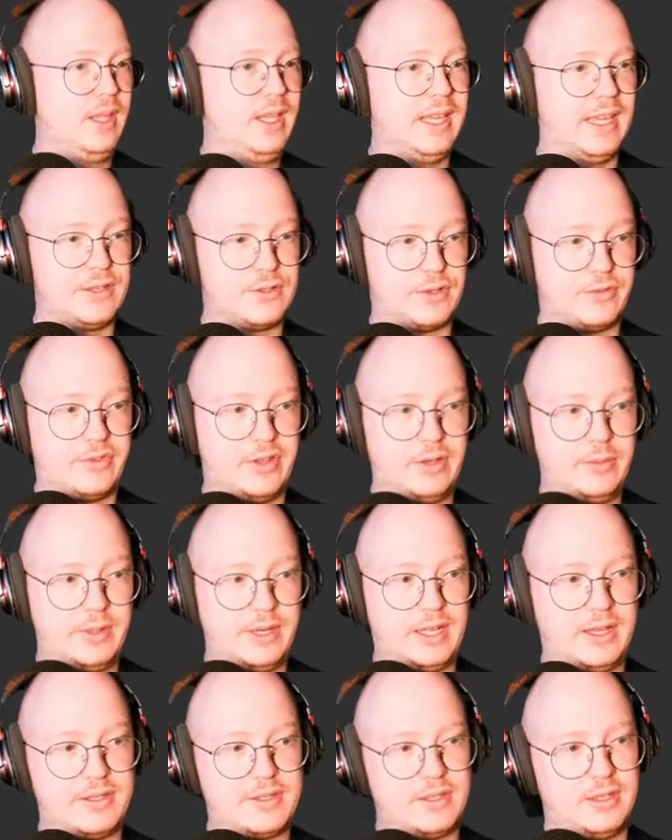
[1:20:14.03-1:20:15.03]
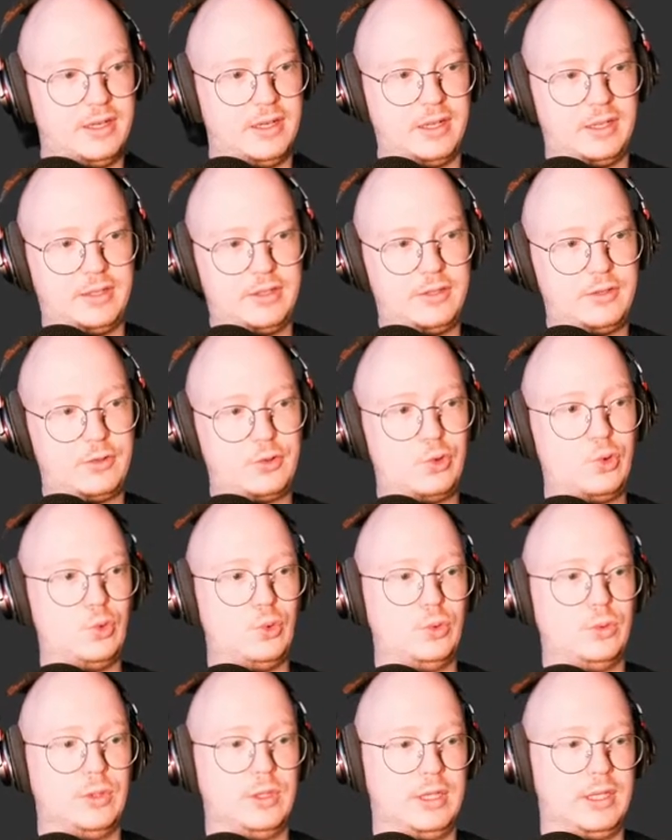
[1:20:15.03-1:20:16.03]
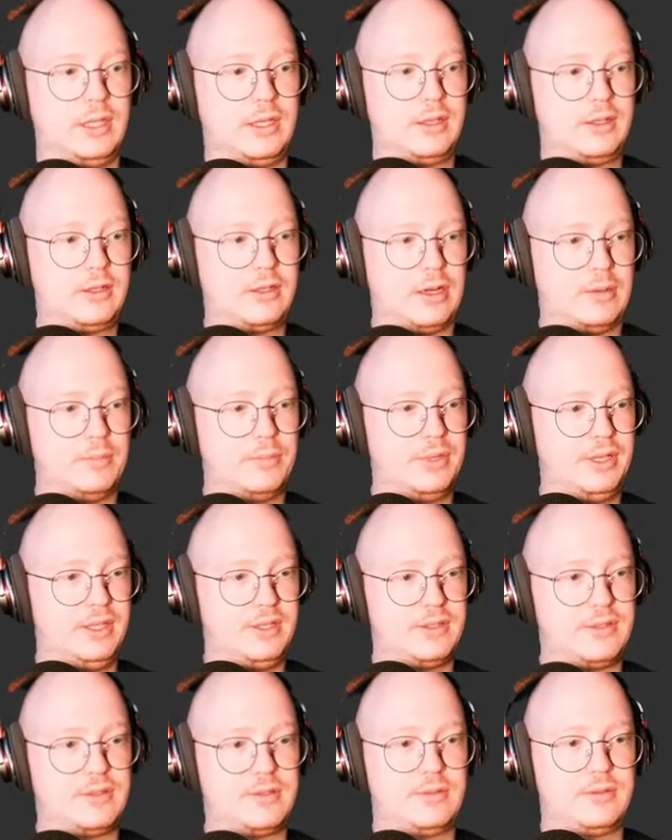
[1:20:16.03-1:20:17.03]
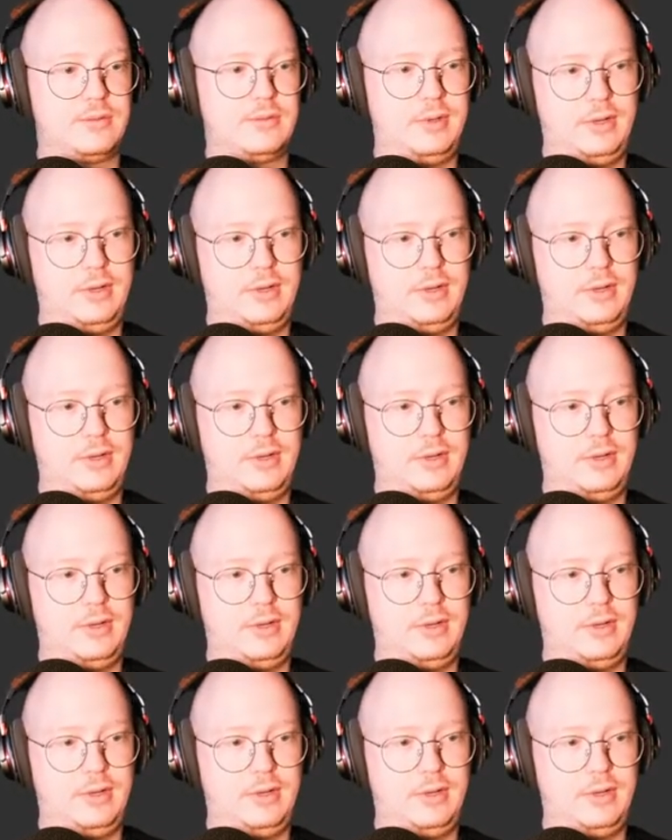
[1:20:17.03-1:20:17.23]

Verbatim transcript: yeah, so if anyone has any like cool companies,